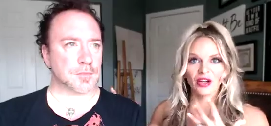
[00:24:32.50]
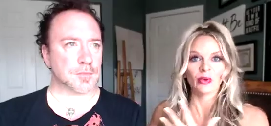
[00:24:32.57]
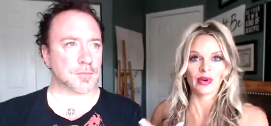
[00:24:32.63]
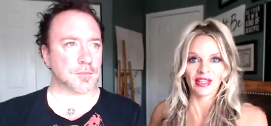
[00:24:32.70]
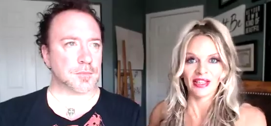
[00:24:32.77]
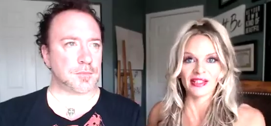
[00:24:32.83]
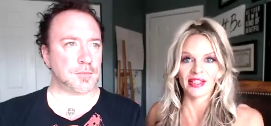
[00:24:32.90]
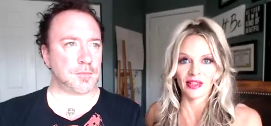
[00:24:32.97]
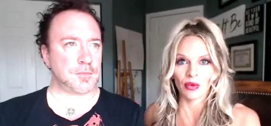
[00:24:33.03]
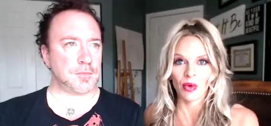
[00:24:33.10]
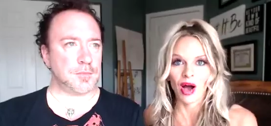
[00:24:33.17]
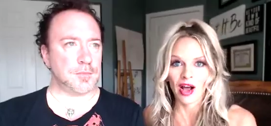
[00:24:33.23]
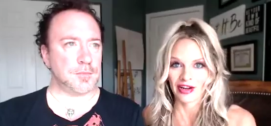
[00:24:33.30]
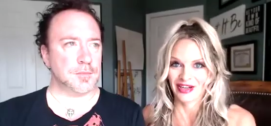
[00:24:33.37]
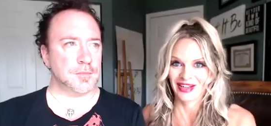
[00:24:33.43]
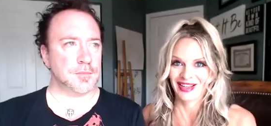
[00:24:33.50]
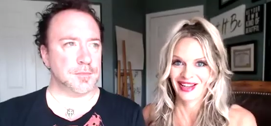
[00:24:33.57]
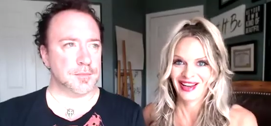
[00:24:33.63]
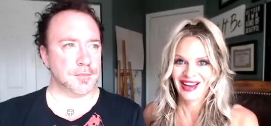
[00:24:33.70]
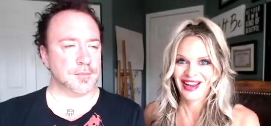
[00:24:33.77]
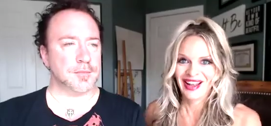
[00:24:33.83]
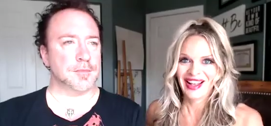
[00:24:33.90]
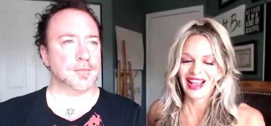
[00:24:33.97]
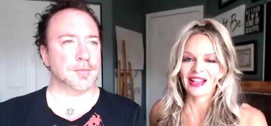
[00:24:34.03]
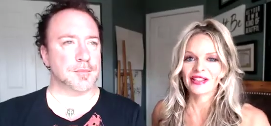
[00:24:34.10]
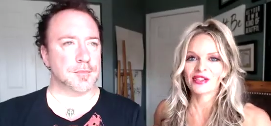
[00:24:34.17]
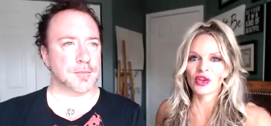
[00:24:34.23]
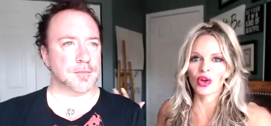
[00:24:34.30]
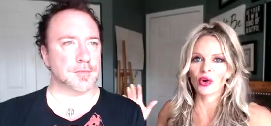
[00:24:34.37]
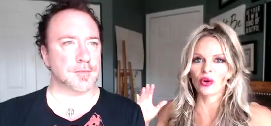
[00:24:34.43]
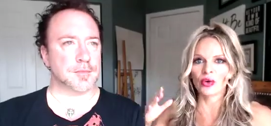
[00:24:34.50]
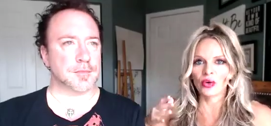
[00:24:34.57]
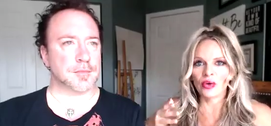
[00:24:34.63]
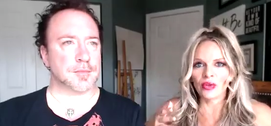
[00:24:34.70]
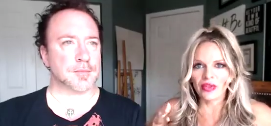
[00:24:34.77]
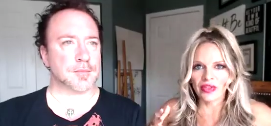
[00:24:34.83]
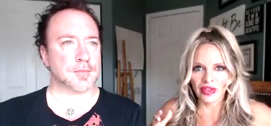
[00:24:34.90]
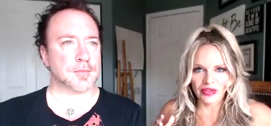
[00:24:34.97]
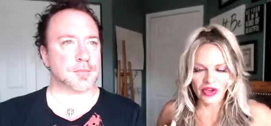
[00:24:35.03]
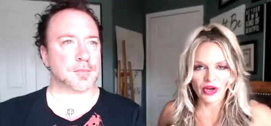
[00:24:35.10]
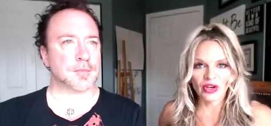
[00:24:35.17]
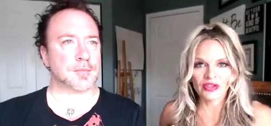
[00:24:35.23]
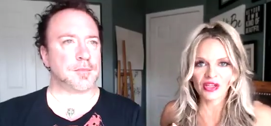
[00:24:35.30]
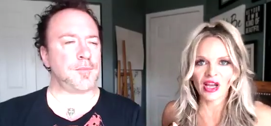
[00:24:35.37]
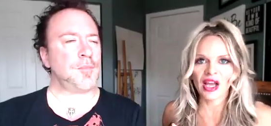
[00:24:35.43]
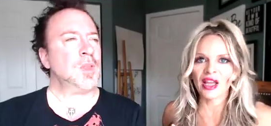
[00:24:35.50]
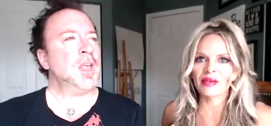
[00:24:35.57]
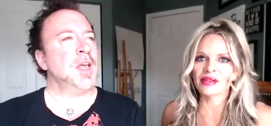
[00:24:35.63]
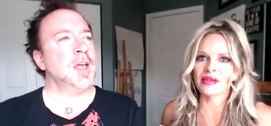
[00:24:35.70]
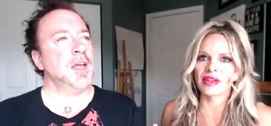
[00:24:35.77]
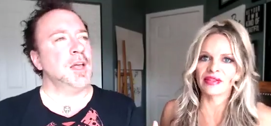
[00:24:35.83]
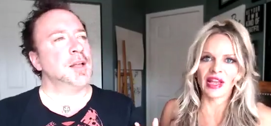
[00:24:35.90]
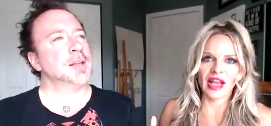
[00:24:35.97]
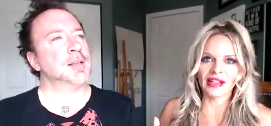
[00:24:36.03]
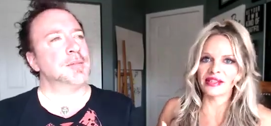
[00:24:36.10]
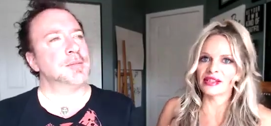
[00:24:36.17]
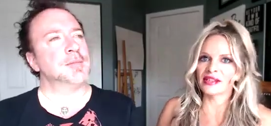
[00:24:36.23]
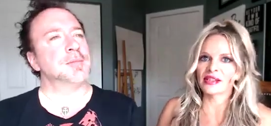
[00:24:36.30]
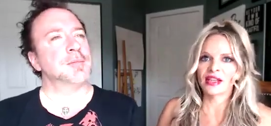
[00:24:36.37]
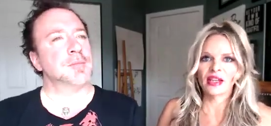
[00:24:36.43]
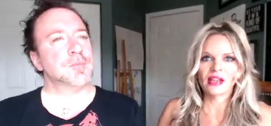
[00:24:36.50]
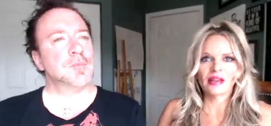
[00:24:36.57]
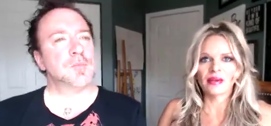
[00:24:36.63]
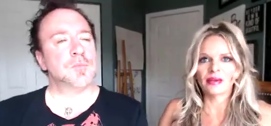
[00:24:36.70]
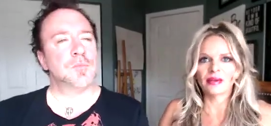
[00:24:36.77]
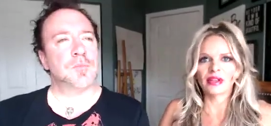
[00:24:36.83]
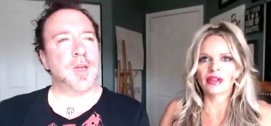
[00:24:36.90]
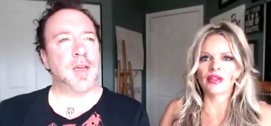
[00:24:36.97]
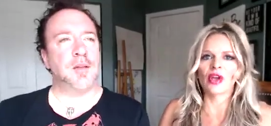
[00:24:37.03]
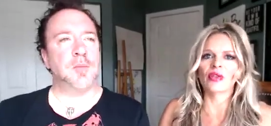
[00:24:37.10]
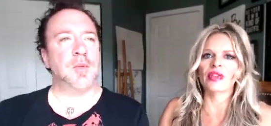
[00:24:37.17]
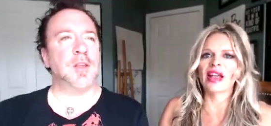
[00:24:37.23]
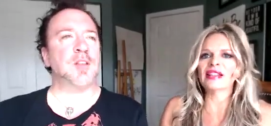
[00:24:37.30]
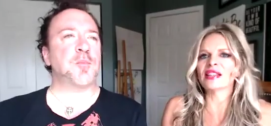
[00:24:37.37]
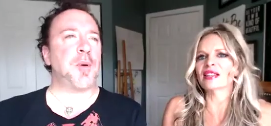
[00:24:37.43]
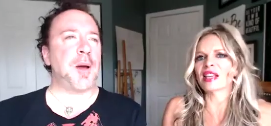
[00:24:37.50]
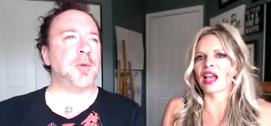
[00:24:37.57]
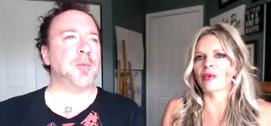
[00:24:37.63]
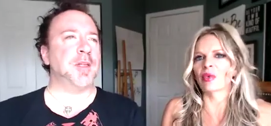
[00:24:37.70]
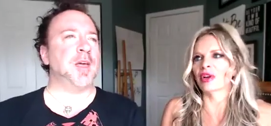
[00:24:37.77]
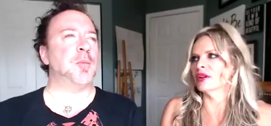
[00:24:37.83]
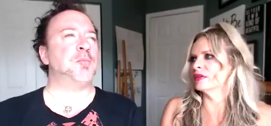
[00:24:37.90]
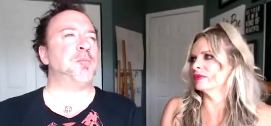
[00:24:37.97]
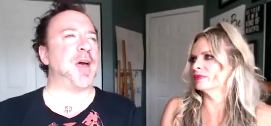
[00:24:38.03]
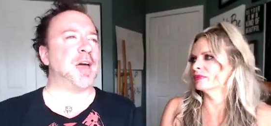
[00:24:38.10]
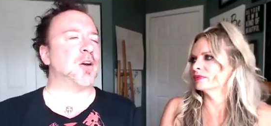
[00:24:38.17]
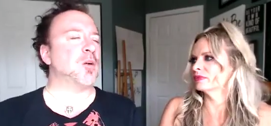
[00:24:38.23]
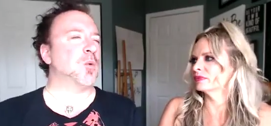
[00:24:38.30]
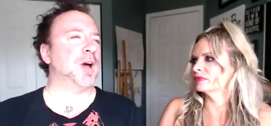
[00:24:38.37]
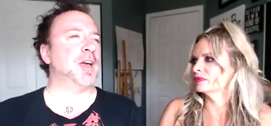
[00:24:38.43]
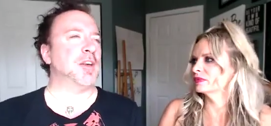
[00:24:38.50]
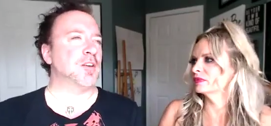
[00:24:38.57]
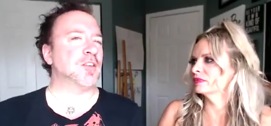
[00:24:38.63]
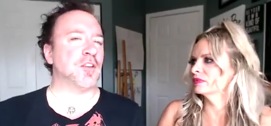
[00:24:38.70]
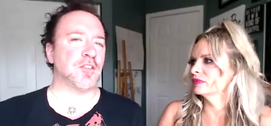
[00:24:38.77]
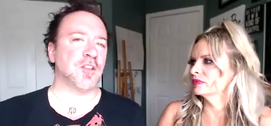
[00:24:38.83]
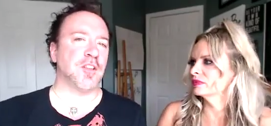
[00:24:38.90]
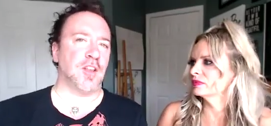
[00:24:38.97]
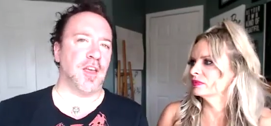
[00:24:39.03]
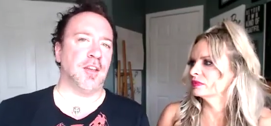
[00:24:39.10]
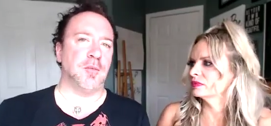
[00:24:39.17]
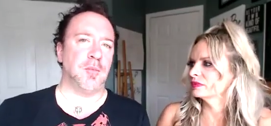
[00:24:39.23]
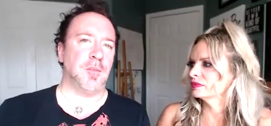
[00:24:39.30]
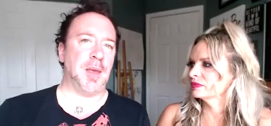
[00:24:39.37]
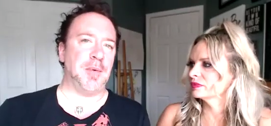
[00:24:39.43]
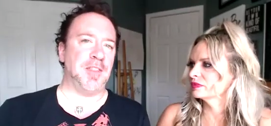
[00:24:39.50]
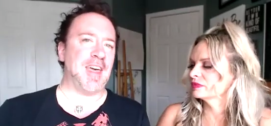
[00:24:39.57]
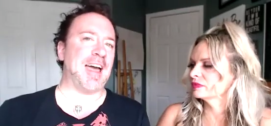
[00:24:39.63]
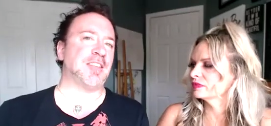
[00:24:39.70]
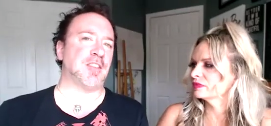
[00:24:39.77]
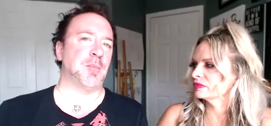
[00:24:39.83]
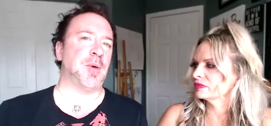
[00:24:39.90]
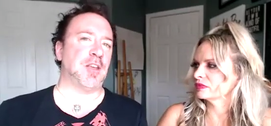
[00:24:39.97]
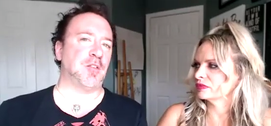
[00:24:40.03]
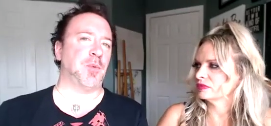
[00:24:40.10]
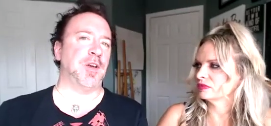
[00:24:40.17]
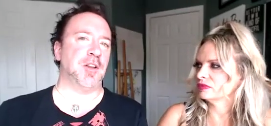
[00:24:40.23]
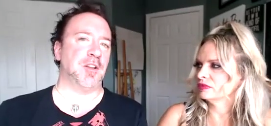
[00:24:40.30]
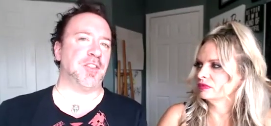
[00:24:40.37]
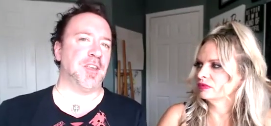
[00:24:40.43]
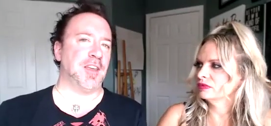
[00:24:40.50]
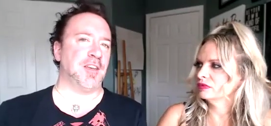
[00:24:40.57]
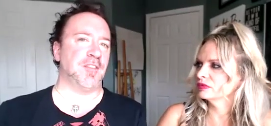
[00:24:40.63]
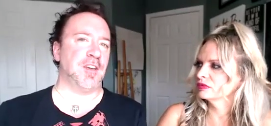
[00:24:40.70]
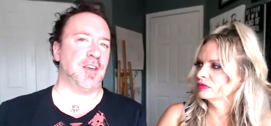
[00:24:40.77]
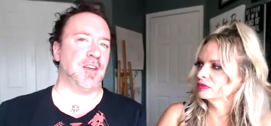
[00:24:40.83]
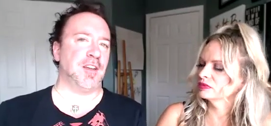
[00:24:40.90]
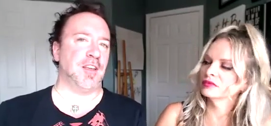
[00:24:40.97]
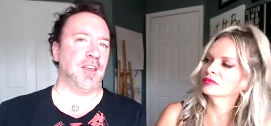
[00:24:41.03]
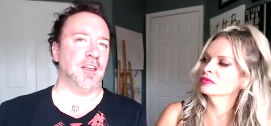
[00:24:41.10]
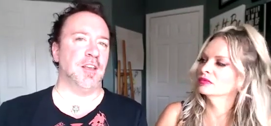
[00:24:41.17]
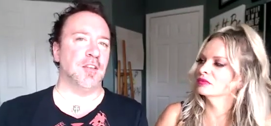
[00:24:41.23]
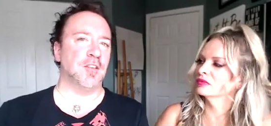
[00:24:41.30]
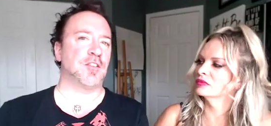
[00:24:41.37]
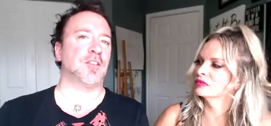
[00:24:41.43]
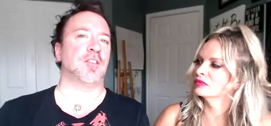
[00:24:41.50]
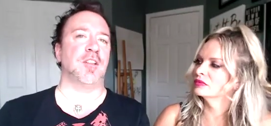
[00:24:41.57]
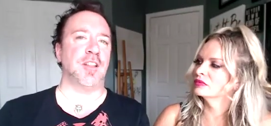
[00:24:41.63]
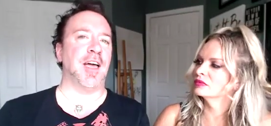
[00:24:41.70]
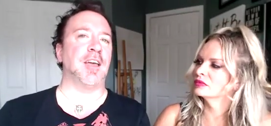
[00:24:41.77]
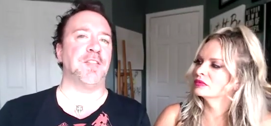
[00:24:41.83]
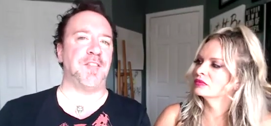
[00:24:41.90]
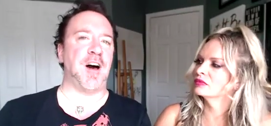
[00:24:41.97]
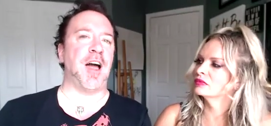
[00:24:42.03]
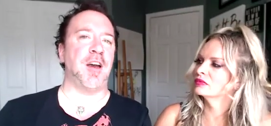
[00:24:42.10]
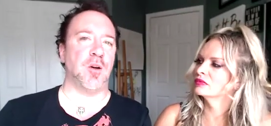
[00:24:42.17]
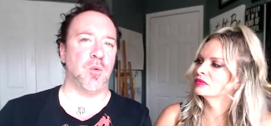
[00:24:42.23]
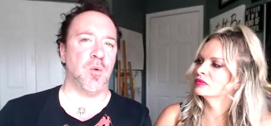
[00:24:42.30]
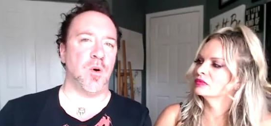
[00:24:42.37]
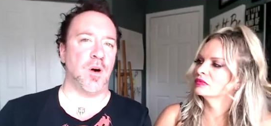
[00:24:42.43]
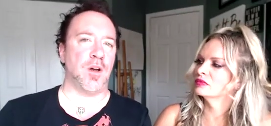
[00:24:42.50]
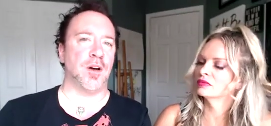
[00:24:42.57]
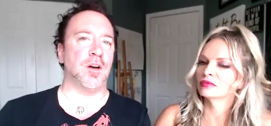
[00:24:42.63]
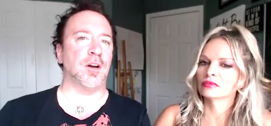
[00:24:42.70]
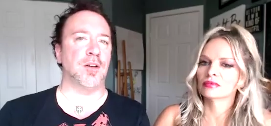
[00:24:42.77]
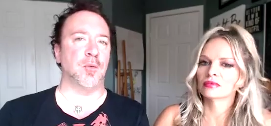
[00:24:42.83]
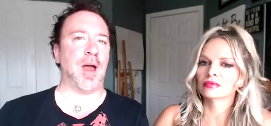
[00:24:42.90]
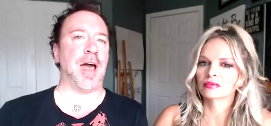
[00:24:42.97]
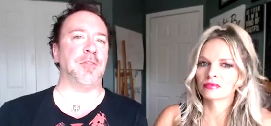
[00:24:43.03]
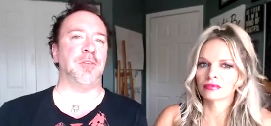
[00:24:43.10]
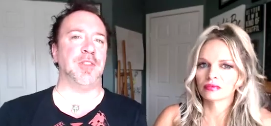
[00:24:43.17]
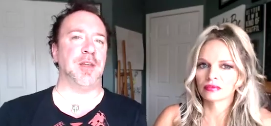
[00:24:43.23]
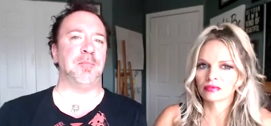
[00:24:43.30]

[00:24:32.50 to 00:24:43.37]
Speaker 1: when he's in the water. And so th there are times that that's you know, and that's probably a
Speaker 2: better way to just and maybe that's the best way to think of it mm-hmm. is like fire water rather than